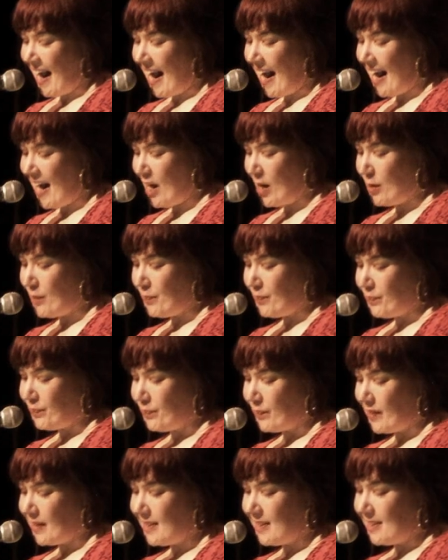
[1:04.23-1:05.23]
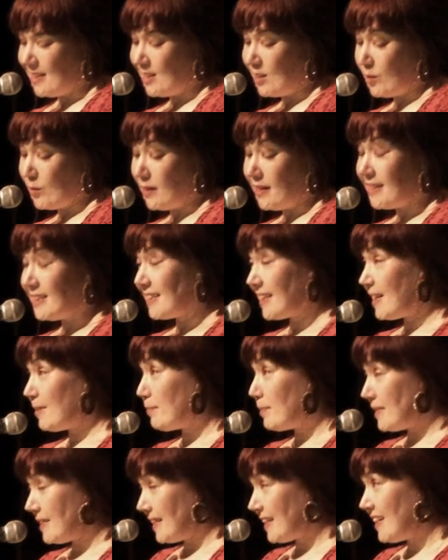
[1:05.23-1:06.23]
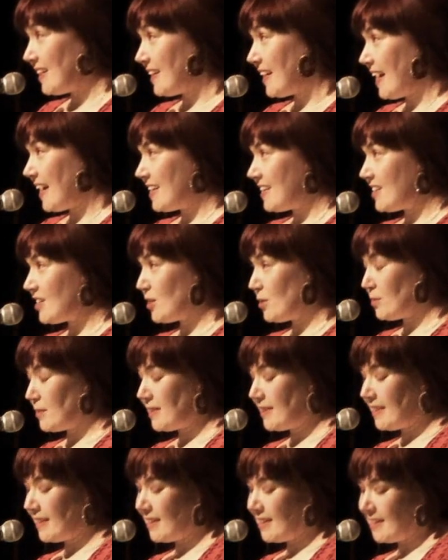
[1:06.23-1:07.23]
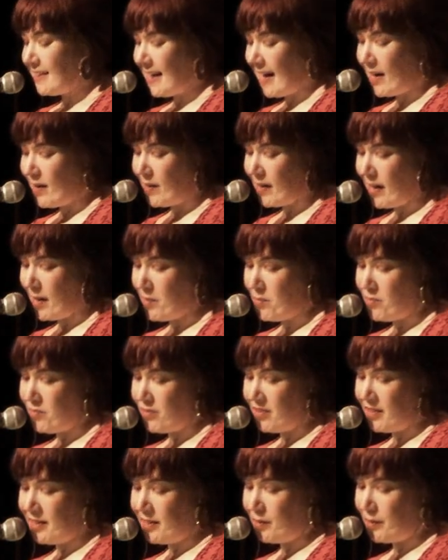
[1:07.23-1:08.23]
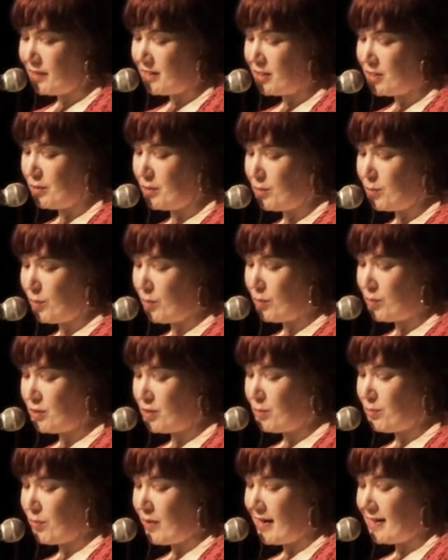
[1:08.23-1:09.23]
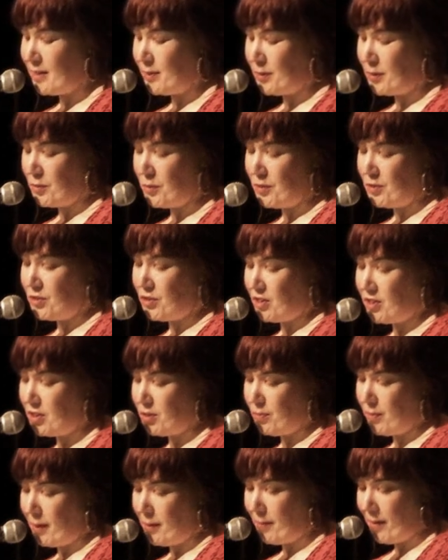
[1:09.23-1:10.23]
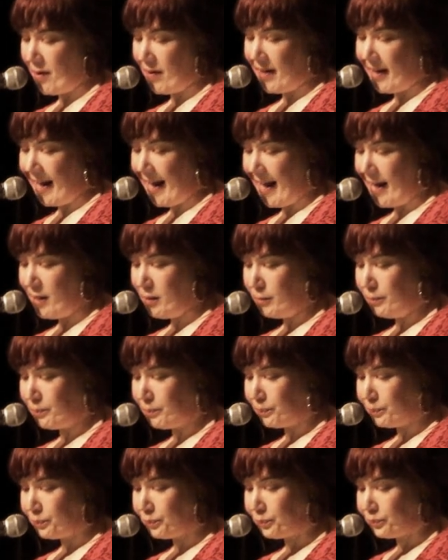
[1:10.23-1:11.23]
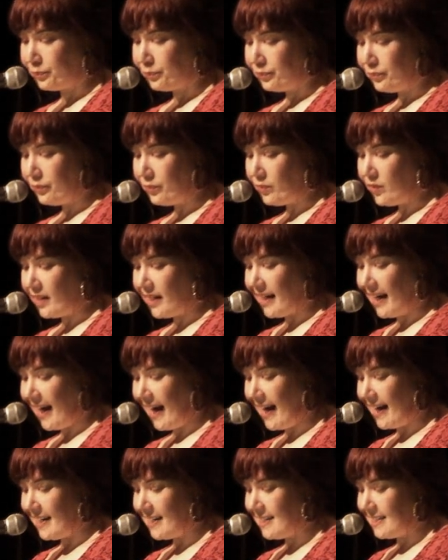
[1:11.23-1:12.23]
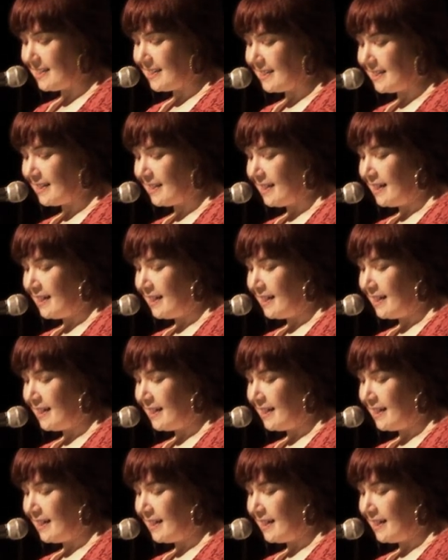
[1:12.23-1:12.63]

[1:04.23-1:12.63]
Um, so this particular collection was singled out um, for the New Issues Poetry Prize, which was judged by Mary Howe. And